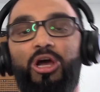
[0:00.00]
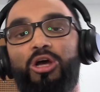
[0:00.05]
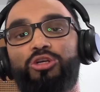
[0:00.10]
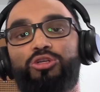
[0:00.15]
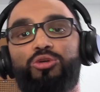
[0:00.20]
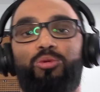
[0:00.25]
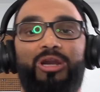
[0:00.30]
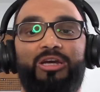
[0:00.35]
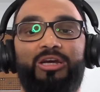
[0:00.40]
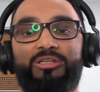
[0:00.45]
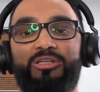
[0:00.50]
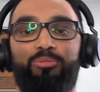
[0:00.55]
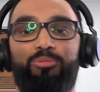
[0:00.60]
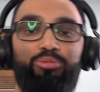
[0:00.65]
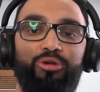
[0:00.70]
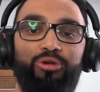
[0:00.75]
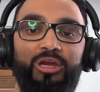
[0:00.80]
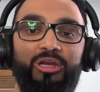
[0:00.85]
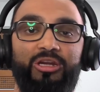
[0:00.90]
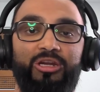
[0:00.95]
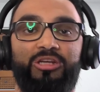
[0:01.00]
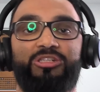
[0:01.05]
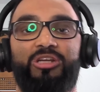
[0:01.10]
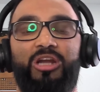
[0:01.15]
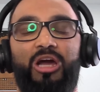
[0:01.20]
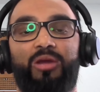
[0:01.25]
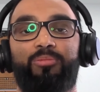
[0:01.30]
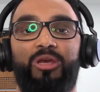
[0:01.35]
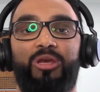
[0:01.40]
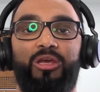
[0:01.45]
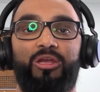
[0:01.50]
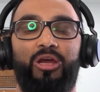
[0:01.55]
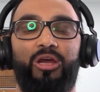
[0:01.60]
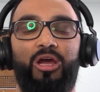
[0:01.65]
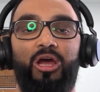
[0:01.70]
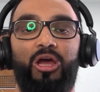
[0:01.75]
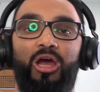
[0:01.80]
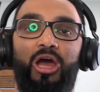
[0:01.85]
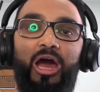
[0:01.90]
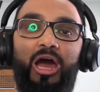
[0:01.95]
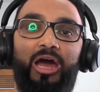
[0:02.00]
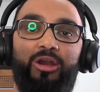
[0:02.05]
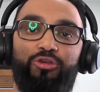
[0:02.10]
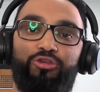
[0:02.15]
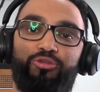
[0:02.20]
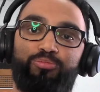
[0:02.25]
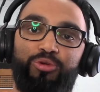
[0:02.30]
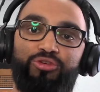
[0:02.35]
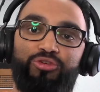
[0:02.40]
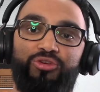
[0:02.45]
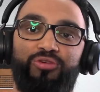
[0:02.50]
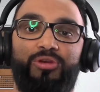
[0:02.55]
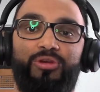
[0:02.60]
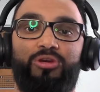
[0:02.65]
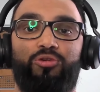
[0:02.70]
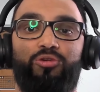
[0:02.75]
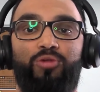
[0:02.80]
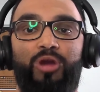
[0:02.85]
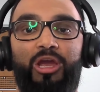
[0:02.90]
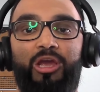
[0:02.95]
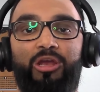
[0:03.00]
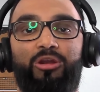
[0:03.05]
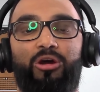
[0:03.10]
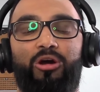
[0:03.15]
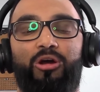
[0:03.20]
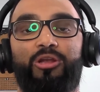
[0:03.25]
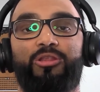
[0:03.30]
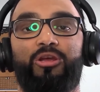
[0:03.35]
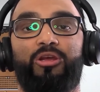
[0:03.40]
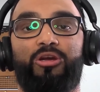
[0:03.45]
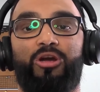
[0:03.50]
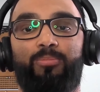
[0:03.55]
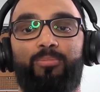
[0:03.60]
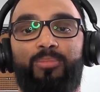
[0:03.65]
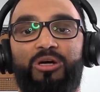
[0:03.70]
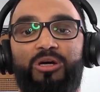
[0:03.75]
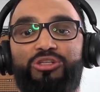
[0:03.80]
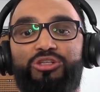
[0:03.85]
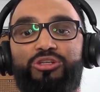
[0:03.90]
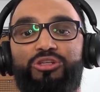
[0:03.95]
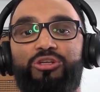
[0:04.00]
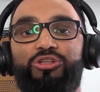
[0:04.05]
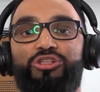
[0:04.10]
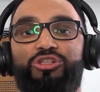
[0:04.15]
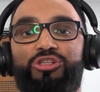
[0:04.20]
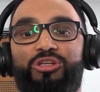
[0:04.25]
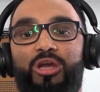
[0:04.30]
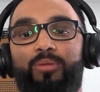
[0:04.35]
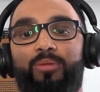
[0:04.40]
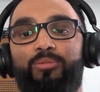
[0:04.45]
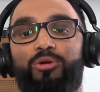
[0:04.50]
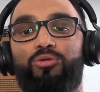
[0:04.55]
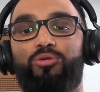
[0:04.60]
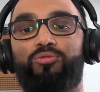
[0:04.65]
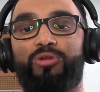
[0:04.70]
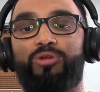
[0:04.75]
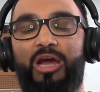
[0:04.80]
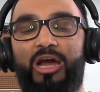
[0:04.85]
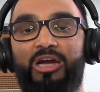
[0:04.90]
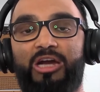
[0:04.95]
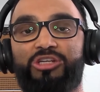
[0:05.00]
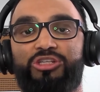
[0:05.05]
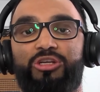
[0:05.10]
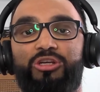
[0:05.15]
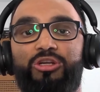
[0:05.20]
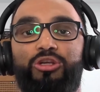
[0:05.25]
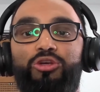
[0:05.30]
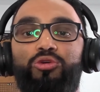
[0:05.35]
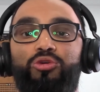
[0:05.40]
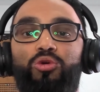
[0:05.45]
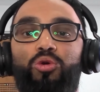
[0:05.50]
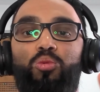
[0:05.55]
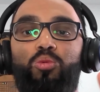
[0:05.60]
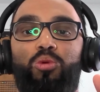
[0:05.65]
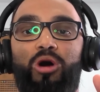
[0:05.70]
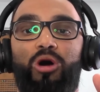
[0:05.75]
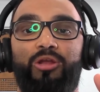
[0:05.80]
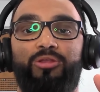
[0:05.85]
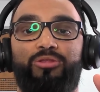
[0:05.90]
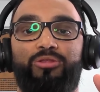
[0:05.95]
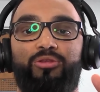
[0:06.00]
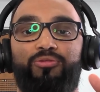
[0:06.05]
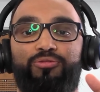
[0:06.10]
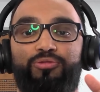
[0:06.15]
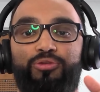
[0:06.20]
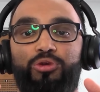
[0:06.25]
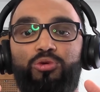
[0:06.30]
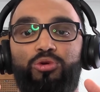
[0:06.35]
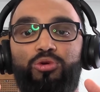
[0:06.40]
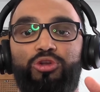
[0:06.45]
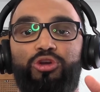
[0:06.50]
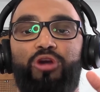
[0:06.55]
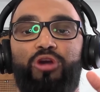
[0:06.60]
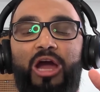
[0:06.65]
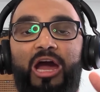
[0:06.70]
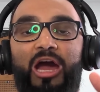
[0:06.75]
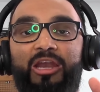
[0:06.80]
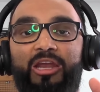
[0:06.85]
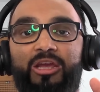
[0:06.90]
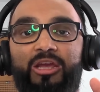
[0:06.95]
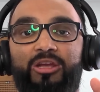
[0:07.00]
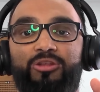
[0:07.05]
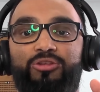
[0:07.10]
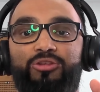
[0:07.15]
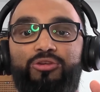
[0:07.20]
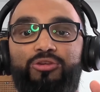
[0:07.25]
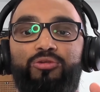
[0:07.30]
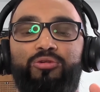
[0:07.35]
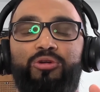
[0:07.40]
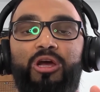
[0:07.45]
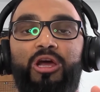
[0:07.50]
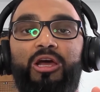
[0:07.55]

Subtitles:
So when I say pre-ignition, I mean at a specific rate in the combustion chemical reaction, you don't want the fuel you're adding to